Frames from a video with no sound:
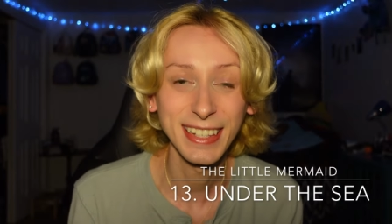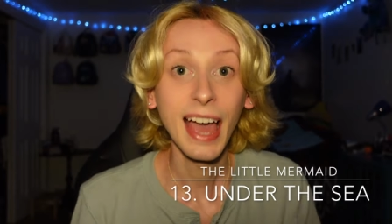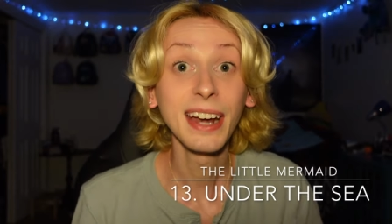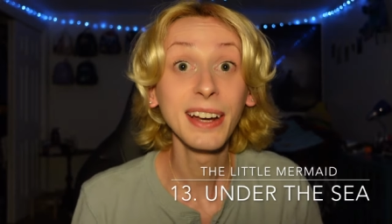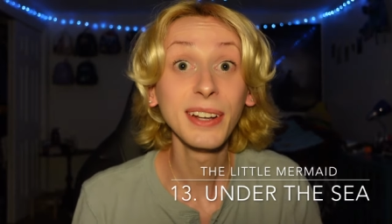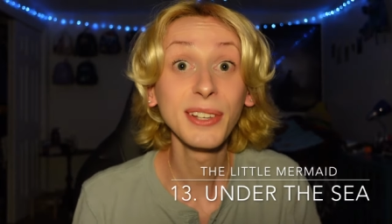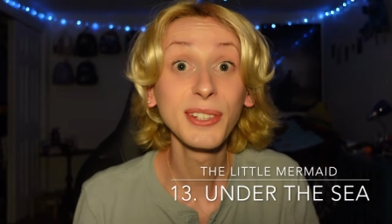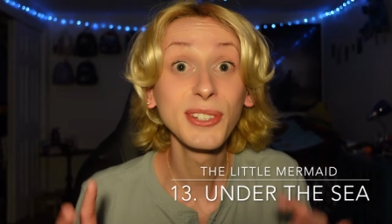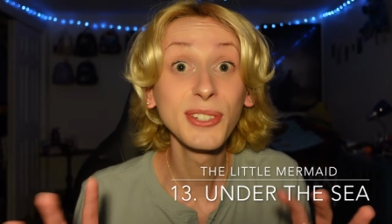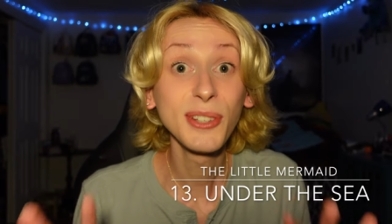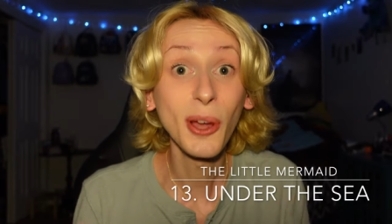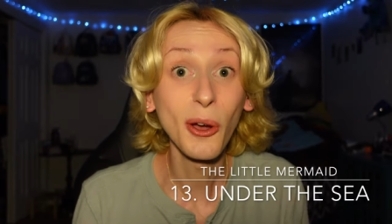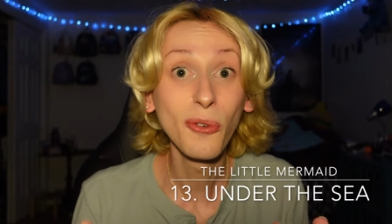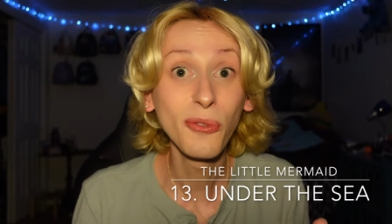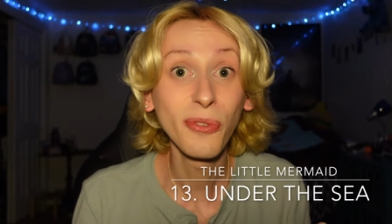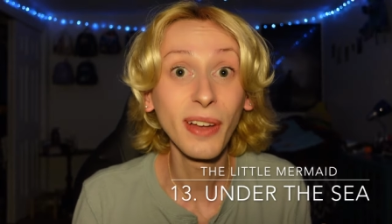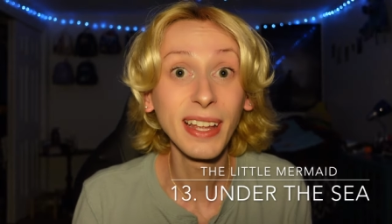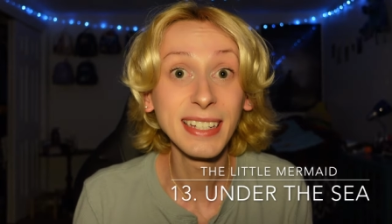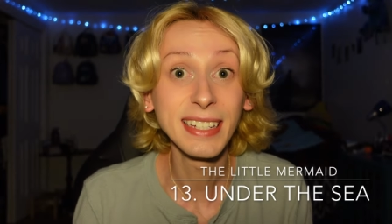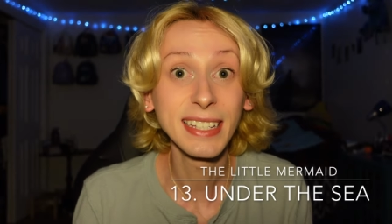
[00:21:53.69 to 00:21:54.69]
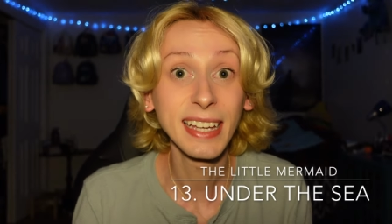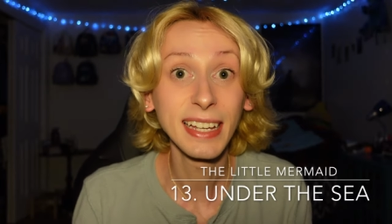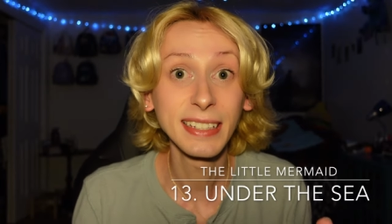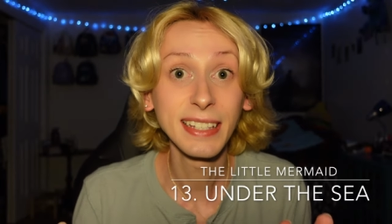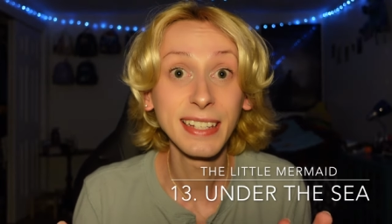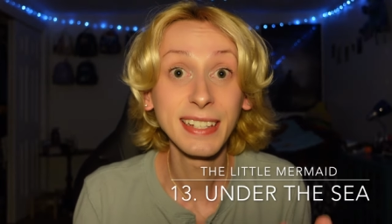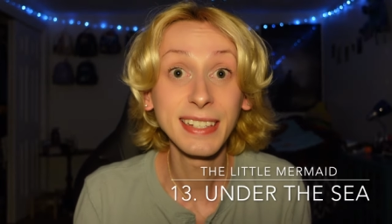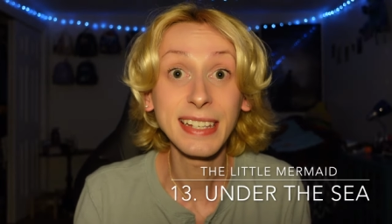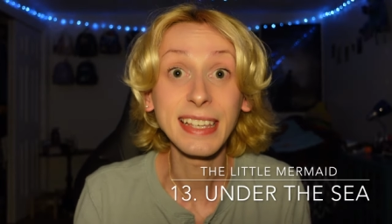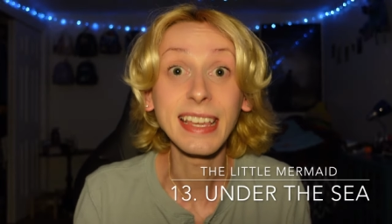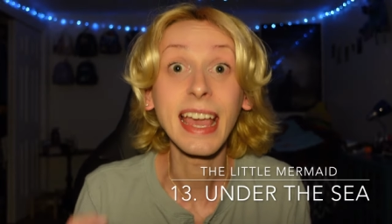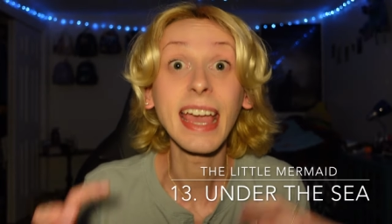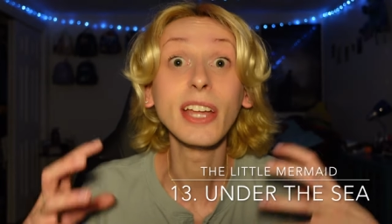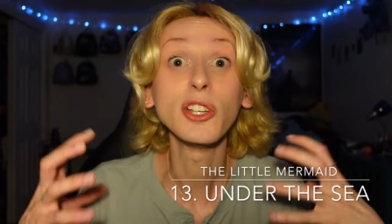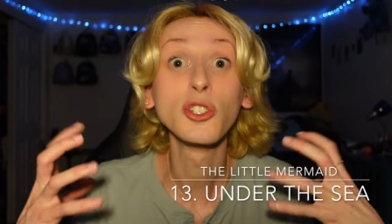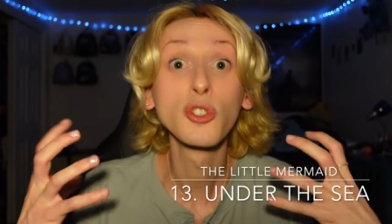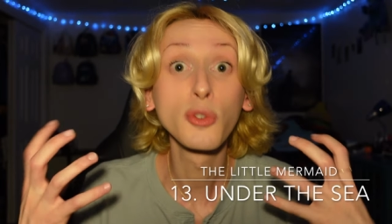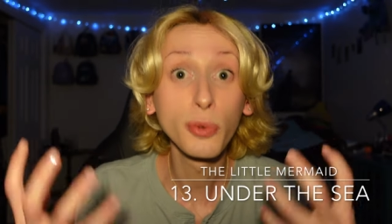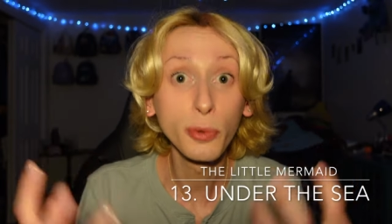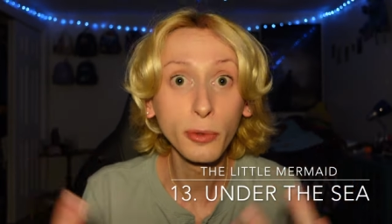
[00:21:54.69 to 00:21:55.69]
and it is so fun to get to see a
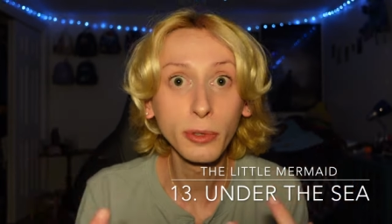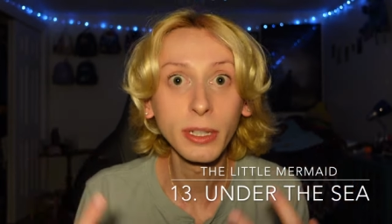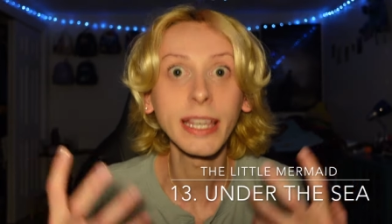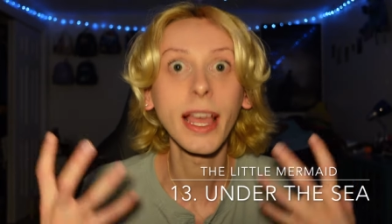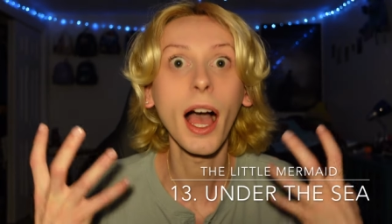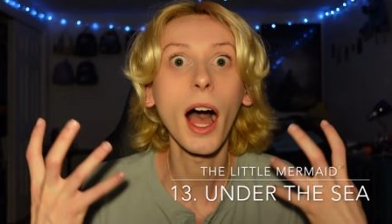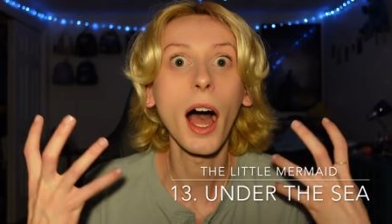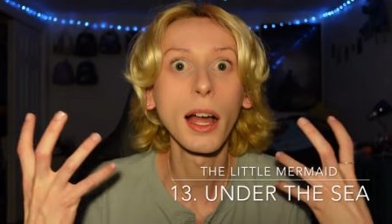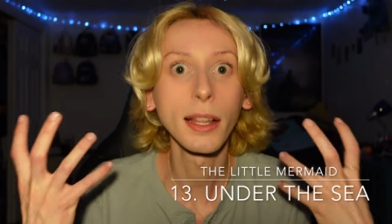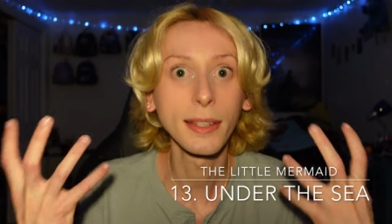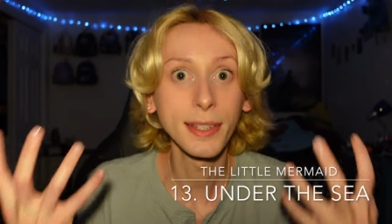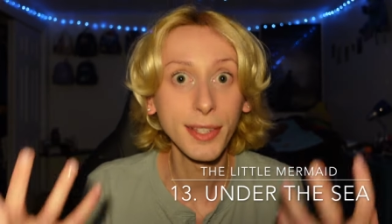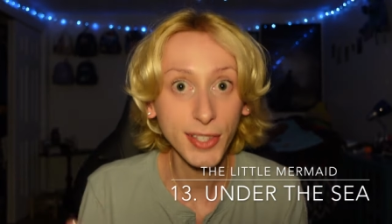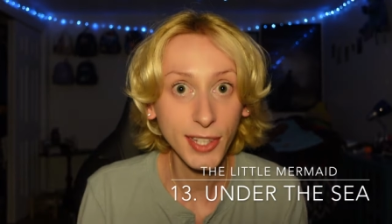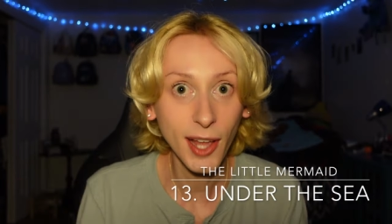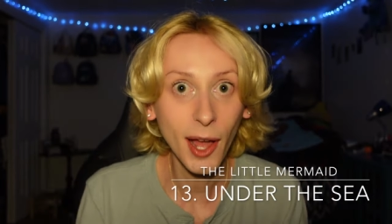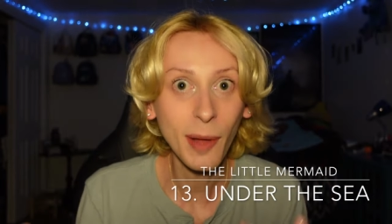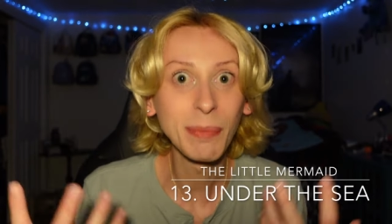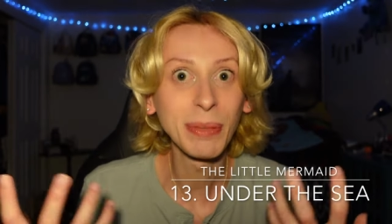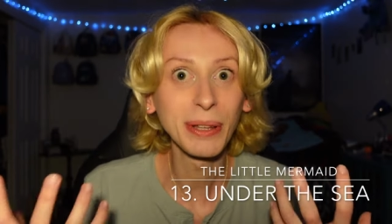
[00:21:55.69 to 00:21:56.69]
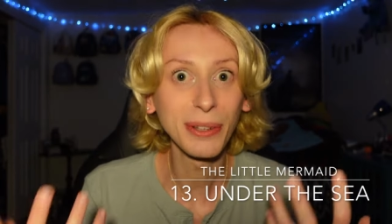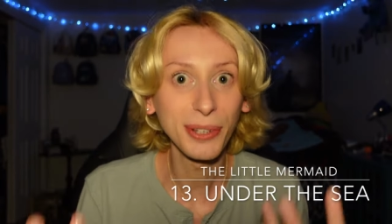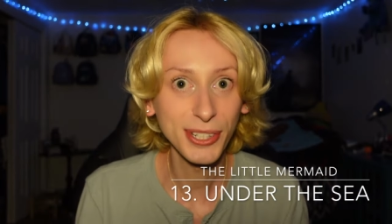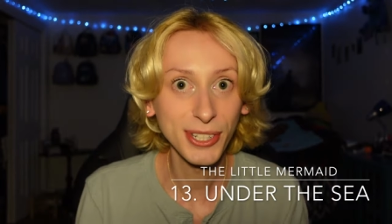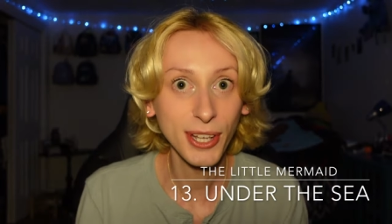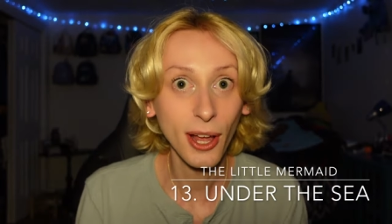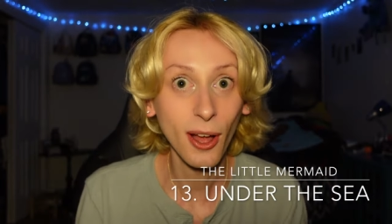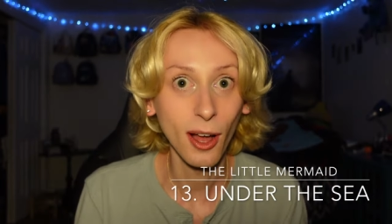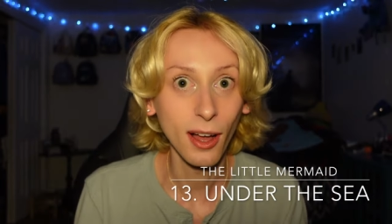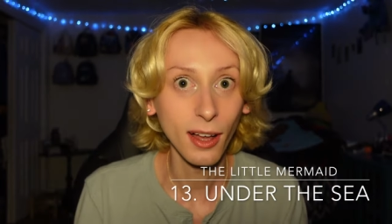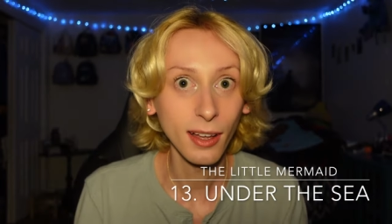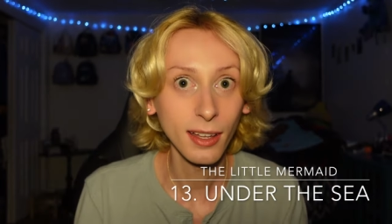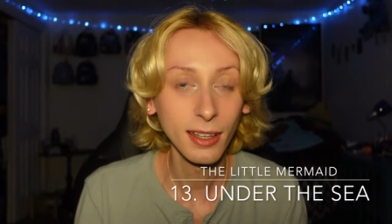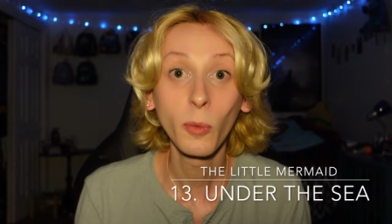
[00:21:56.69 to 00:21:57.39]
truly ensemble song.